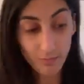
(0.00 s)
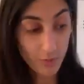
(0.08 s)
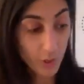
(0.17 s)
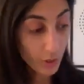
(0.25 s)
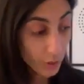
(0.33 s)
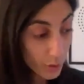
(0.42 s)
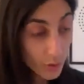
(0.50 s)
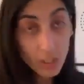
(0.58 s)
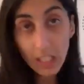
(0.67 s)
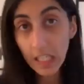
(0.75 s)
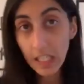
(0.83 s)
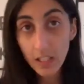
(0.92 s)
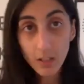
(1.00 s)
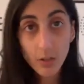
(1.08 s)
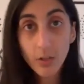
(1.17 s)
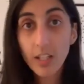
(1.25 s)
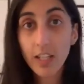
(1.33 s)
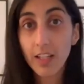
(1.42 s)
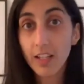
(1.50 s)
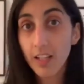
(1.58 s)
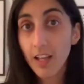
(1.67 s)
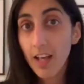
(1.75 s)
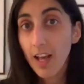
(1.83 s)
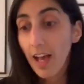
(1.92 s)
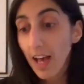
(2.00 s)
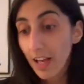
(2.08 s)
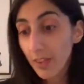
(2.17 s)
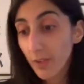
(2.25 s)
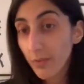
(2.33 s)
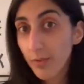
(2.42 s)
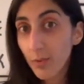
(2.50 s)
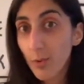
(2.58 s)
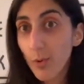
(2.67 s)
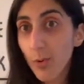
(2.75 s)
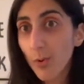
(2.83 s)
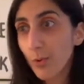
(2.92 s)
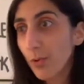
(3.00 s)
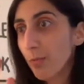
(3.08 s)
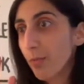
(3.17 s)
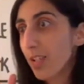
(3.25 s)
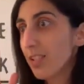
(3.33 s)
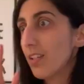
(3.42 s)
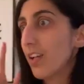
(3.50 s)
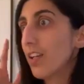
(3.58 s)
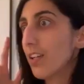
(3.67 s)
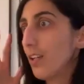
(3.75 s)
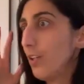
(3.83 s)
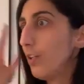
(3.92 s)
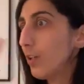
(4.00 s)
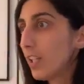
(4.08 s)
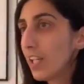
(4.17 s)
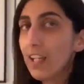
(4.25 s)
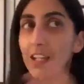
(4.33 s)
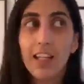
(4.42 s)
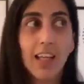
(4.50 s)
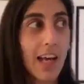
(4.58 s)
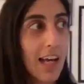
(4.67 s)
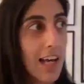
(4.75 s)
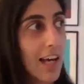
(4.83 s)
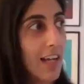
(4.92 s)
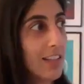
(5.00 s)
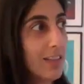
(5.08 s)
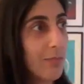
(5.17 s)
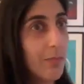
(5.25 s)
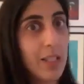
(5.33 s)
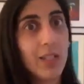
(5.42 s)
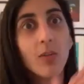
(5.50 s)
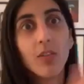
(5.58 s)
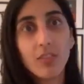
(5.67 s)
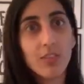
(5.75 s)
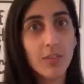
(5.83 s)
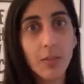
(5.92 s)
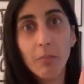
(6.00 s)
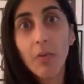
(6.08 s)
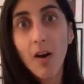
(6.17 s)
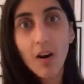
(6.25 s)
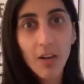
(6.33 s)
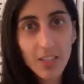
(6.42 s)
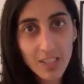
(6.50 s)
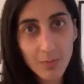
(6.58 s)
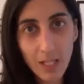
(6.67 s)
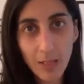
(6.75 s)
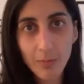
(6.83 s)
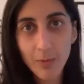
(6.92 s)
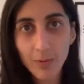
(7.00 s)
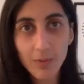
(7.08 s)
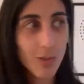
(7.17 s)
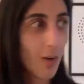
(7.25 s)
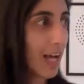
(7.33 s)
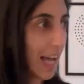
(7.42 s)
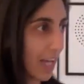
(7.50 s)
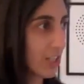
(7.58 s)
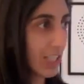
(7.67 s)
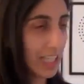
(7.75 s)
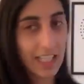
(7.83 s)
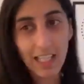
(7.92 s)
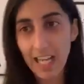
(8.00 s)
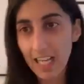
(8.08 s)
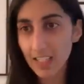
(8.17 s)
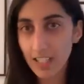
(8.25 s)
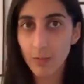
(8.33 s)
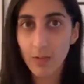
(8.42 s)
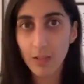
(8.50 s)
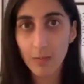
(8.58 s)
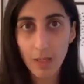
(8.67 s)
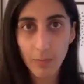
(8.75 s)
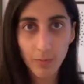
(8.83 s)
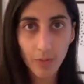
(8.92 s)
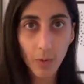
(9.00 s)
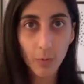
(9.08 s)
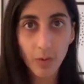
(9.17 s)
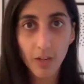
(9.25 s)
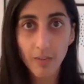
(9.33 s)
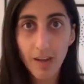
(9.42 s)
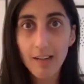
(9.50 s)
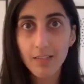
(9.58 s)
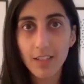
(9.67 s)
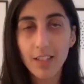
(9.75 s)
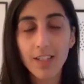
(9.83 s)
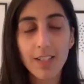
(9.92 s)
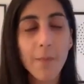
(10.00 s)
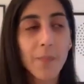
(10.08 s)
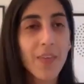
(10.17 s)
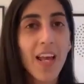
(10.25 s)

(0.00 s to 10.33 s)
usually looking at the floor, or almost like looking at beyond and past people, not actually connecting with the people that walk around us.